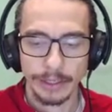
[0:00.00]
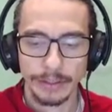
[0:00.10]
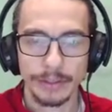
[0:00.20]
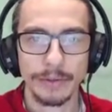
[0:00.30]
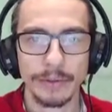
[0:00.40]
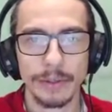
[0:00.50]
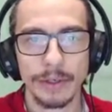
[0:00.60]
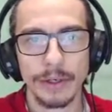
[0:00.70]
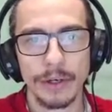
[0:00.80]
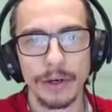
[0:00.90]
So
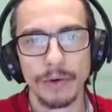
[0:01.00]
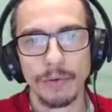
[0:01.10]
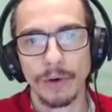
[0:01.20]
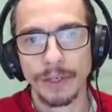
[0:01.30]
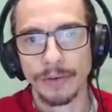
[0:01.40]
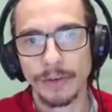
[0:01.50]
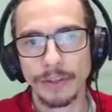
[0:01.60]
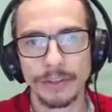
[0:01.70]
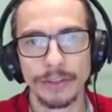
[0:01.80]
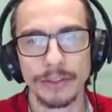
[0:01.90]
what your
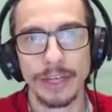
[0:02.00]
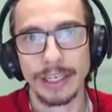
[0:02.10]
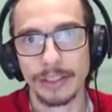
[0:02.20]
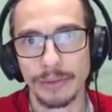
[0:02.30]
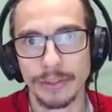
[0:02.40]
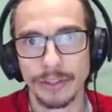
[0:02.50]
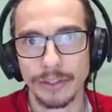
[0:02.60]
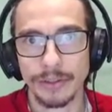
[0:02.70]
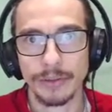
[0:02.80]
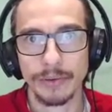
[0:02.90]
first task was to
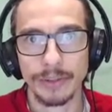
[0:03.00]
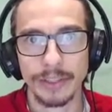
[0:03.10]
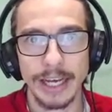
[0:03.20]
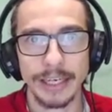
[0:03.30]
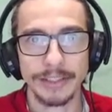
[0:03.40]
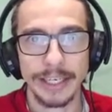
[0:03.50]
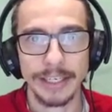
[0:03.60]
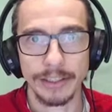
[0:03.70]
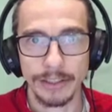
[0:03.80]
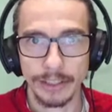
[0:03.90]
do was kind of take
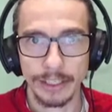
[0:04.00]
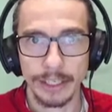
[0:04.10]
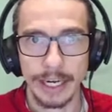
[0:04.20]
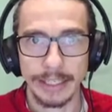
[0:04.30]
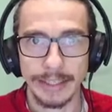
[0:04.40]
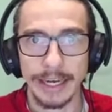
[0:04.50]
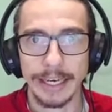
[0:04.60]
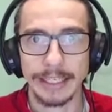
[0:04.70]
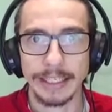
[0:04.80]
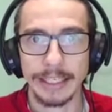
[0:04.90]
a look at that
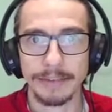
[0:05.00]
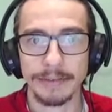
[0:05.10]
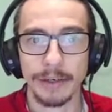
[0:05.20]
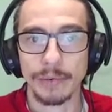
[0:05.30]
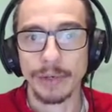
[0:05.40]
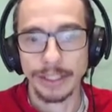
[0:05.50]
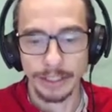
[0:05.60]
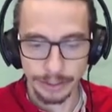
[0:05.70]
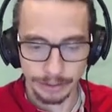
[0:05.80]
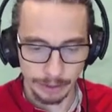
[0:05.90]
and give a written
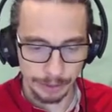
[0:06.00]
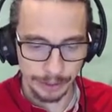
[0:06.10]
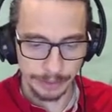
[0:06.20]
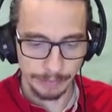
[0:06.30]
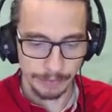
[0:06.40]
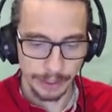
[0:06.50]
description.